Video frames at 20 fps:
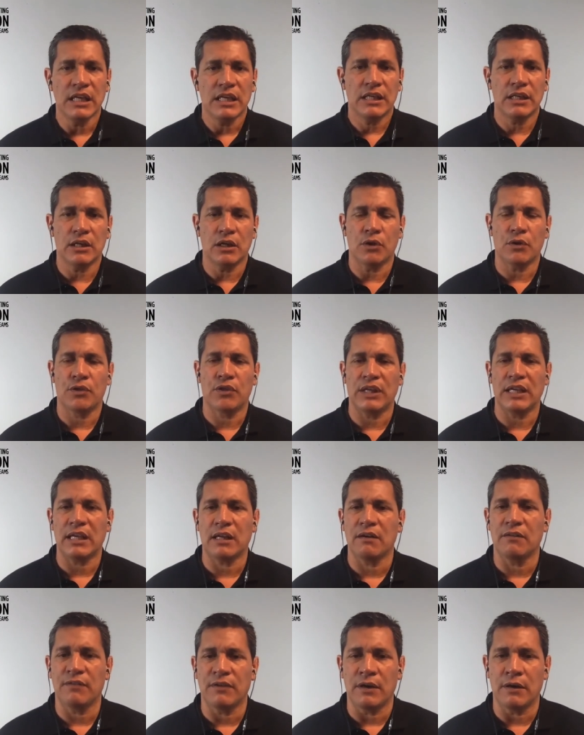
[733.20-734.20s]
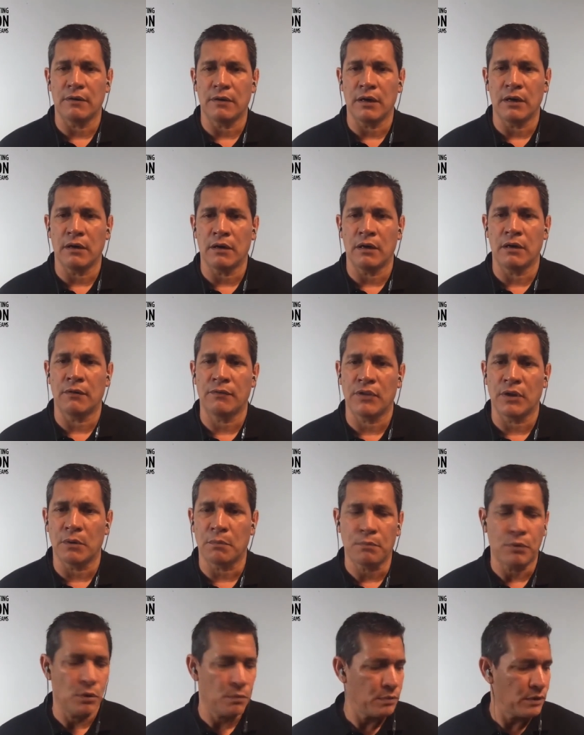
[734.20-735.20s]
thinking of the
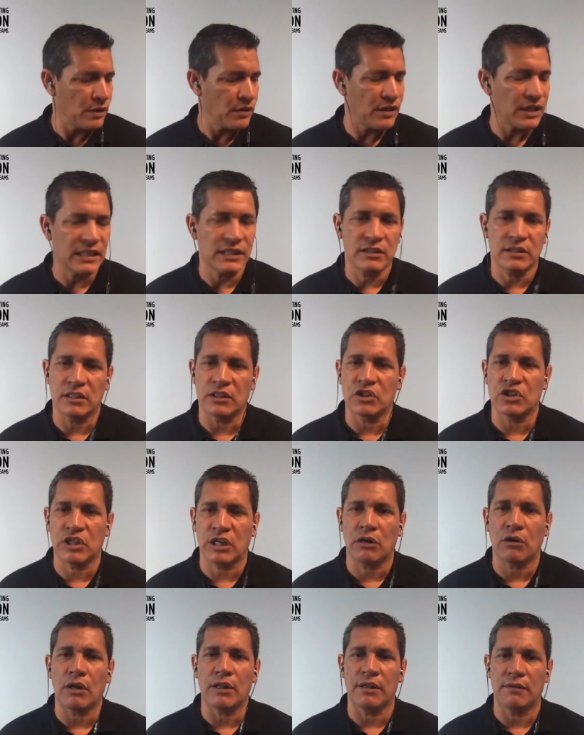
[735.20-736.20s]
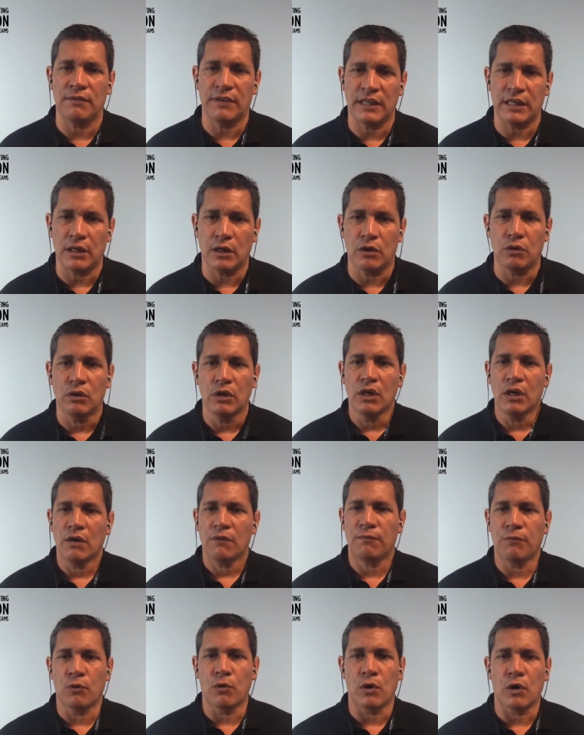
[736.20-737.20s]
appropriate things to share on the video
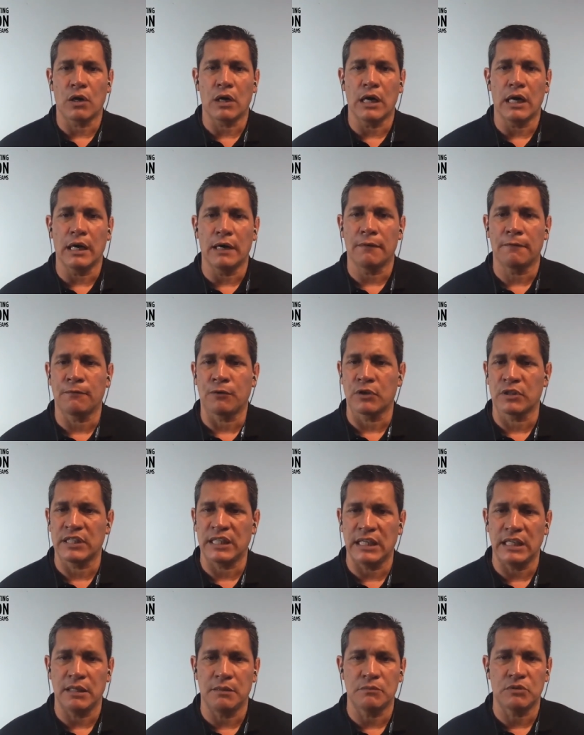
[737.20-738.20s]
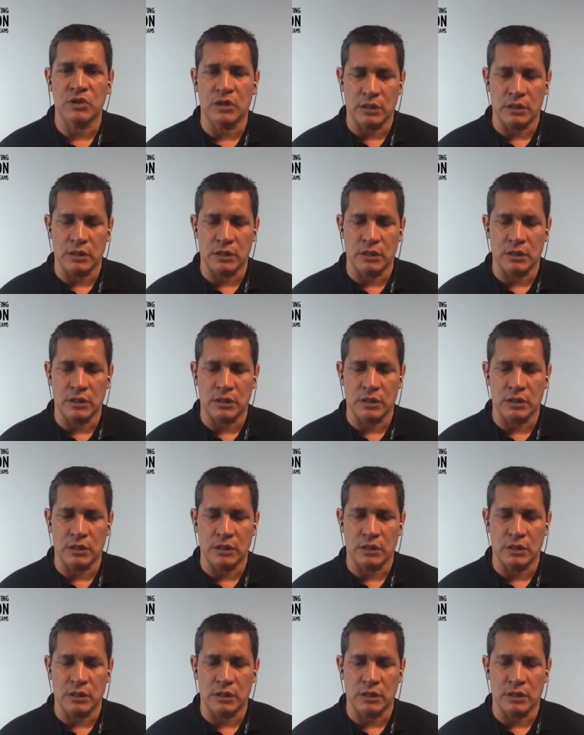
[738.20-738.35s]
for teams,